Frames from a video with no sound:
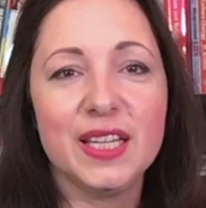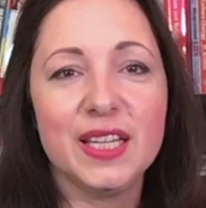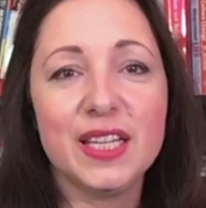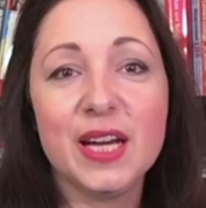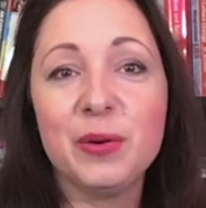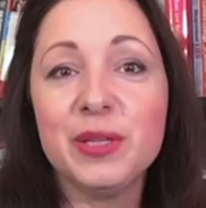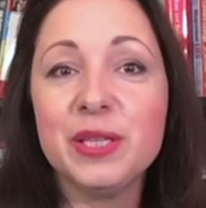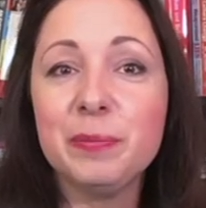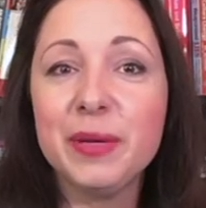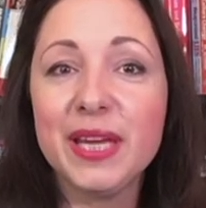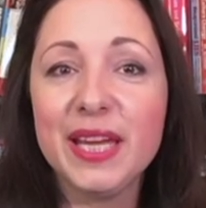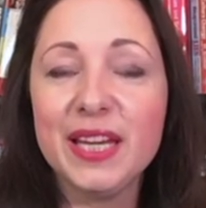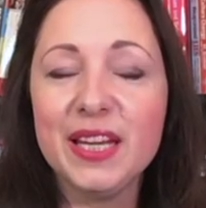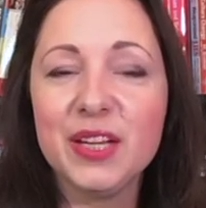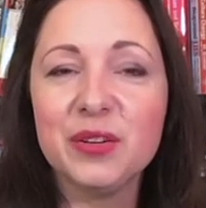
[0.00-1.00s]
Now, at the
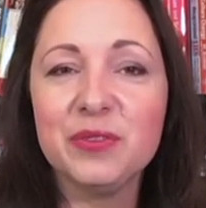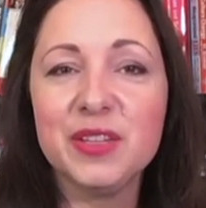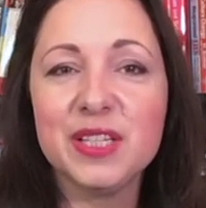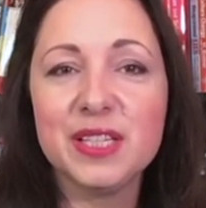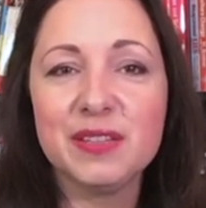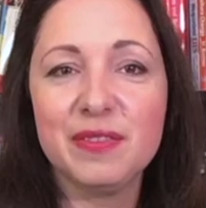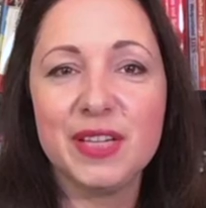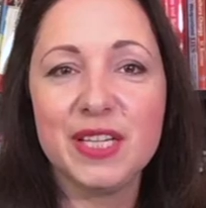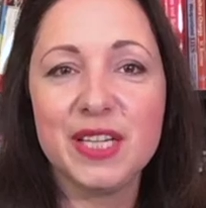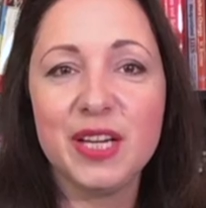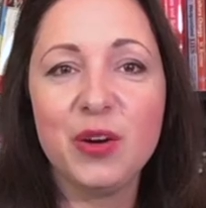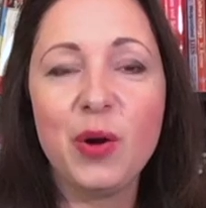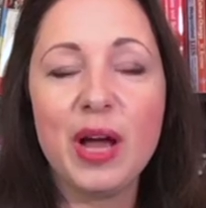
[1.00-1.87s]
beginning of this video,